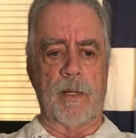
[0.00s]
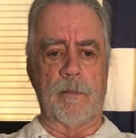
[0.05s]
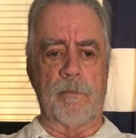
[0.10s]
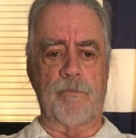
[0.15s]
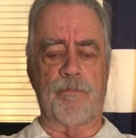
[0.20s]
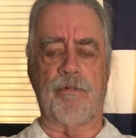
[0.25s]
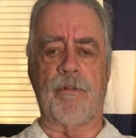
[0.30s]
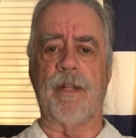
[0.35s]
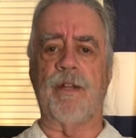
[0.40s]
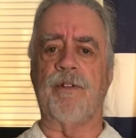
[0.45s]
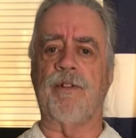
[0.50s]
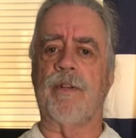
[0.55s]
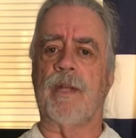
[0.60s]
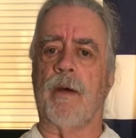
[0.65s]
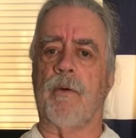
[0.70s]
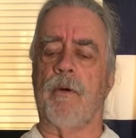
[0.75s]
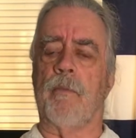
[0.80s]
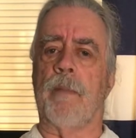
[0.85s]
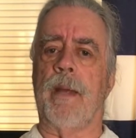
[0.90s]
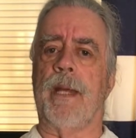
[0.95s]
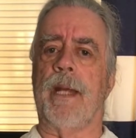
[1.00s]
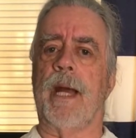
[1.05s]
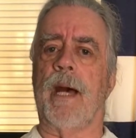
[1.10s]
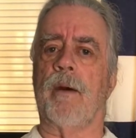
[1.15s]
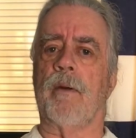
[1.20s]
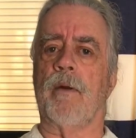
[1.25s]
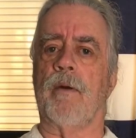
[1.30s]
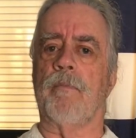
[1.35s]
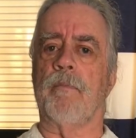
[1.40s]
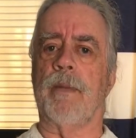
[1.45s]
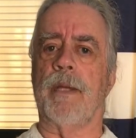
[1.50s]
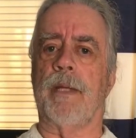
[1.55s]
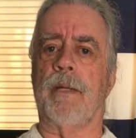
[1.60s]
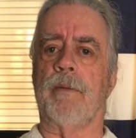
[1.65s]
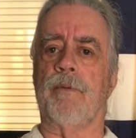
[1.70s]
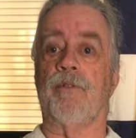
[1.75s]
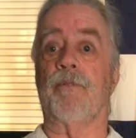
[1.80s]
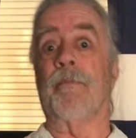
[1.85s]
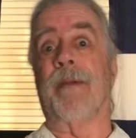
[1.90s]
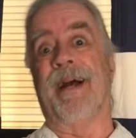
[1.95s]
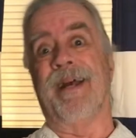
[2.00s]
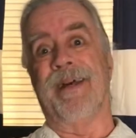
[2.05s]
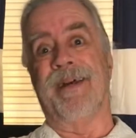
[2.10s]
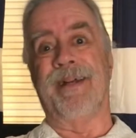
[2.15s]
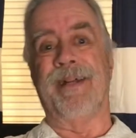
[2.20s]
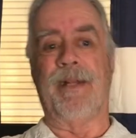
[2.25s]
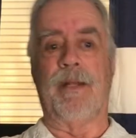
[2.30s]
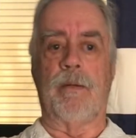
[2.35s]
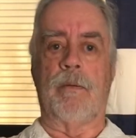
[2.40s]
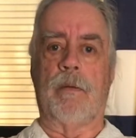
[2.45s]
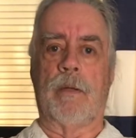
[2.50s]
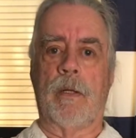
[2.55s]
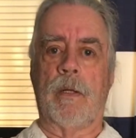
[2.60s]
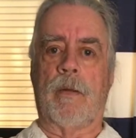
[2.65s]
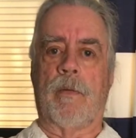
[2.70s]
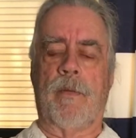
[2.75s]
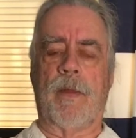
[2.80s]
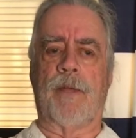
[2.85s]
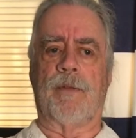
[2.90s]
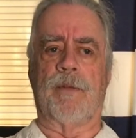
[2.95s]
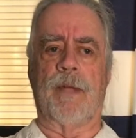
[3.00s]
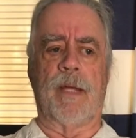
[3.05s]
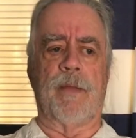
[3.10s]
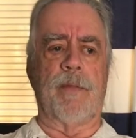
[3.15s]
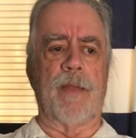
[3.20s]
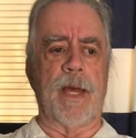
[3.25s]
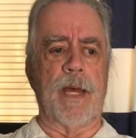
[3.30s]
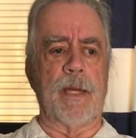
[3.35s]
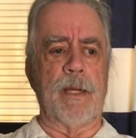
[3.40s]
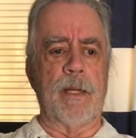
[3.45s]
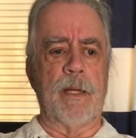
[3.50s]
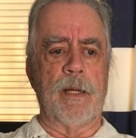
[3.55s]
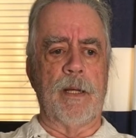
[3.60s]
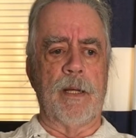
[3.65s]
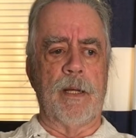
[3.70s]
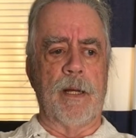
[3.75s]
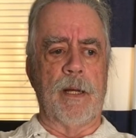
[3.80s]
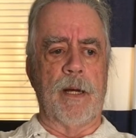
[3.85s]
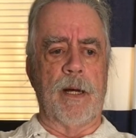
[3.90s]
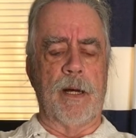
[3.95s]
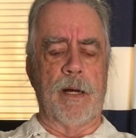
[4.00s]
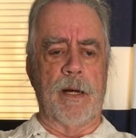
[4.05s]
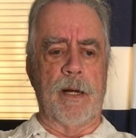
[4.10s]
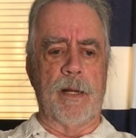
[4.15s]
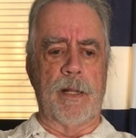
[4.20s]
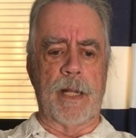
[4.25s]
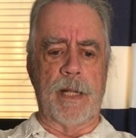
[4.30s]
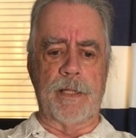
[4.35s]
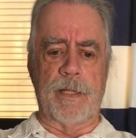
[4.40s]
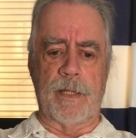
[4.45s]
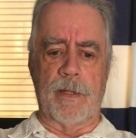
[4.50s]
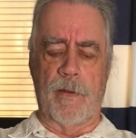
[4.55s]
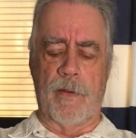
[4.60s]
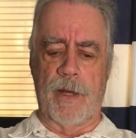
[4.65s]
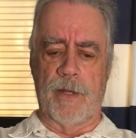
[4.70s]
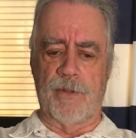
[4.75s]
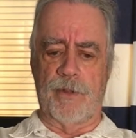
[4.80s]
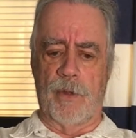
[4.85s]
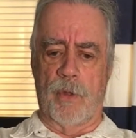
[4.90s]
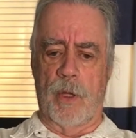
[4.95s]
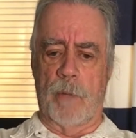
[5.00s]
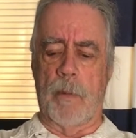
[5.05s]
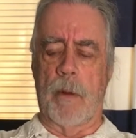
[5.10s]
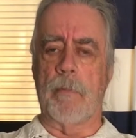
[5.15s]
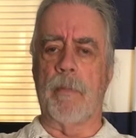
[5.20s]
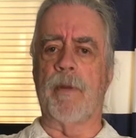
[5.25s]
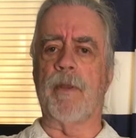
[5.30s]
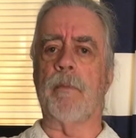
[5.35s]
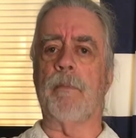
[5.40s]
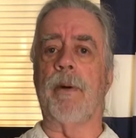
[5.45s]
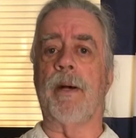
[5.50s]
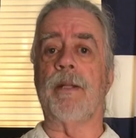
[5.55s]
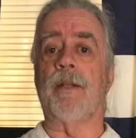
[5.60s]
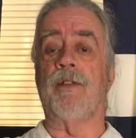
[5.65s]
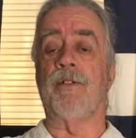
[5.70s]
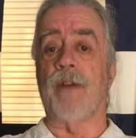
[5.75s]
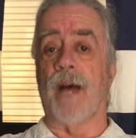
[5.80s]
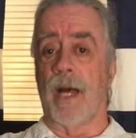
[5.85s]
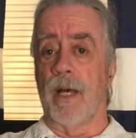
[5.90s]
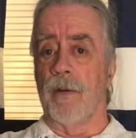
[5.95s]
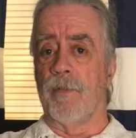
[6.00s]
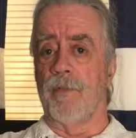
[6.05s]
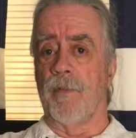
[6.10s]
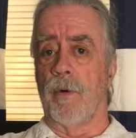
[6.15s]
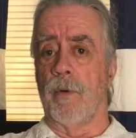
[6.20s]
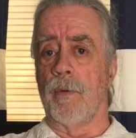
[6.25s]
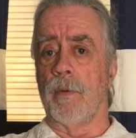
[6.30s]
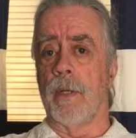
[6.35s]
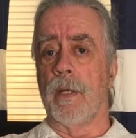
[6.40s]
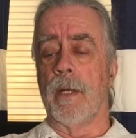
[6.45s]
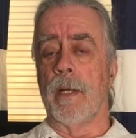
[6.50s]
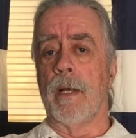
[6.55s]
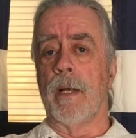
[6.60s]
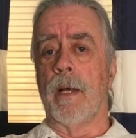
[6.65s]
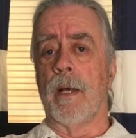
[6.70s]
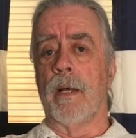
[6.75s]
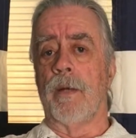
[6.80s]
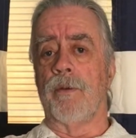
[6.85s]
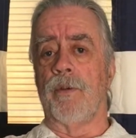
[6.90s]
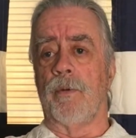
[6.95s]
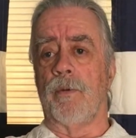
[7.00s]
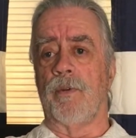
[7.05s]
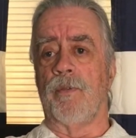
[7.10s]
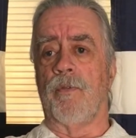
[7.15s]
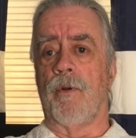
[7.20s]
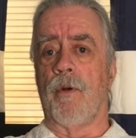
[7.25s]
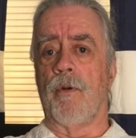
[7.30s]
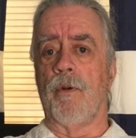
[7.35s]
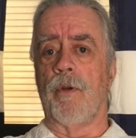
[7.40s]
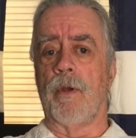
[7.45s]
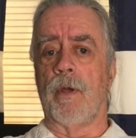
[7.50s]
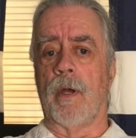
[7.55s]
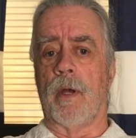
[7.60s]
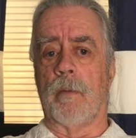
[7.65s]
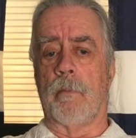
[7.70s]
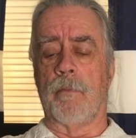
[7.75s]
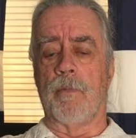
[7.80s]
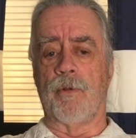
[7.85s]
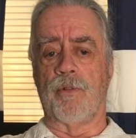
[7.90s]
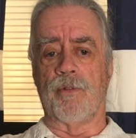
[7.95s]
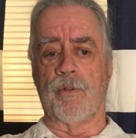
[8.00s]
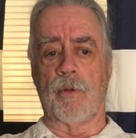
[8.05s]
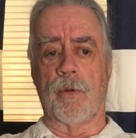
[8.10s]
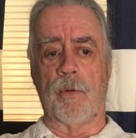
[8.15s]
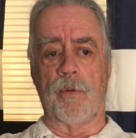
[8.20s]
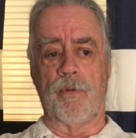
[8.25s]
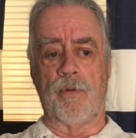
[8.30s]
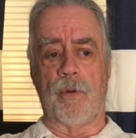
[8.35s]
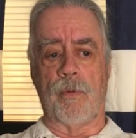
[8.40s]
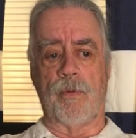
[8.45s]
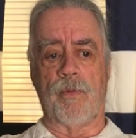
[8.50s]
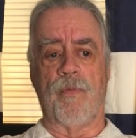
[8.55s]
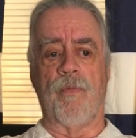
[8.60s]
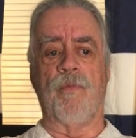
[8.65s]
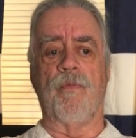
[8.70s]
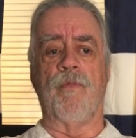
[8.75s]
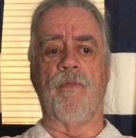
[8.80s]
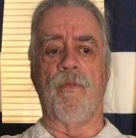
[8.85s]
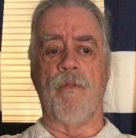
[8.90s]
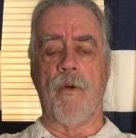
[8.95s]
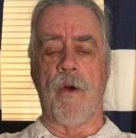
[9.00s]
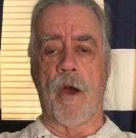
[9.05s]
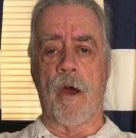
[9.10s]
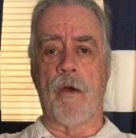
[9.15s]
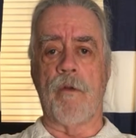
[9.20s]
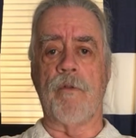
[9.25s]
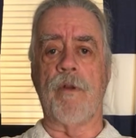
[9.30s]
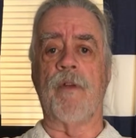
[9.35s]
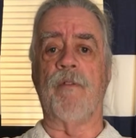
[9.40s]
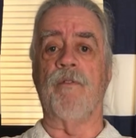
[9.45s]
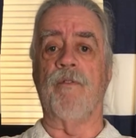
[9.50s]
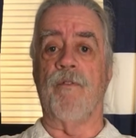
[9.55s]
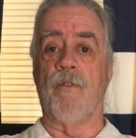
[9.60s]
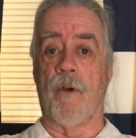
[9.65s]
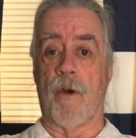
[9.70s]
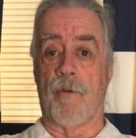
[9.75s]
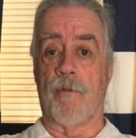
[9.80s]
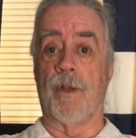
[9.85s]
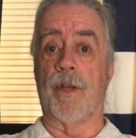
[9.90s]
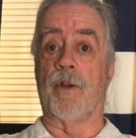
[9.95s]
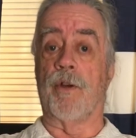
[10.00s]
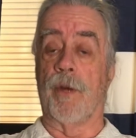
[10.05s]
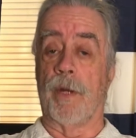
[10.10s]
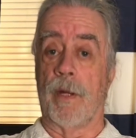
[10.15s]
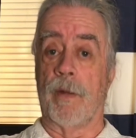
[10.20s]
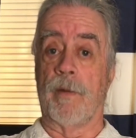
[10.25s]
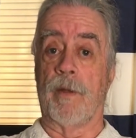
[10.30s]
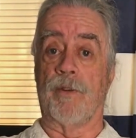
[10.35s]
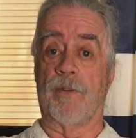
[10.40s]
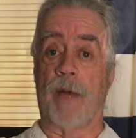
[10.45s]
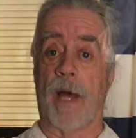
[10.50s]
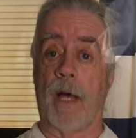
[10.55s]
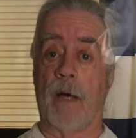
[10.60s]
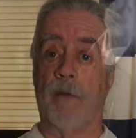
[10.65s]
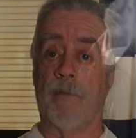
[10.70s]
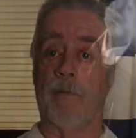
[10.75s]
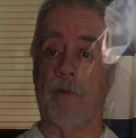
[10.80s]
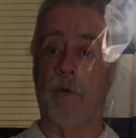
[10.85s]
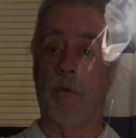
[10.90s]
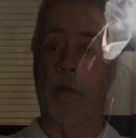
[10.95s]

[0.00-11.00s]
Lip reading: prints that were made out of me smiling and things like that. That didn't last too long. My mother played the xylophone. She was very musical, and she was very, very good at the xylophone.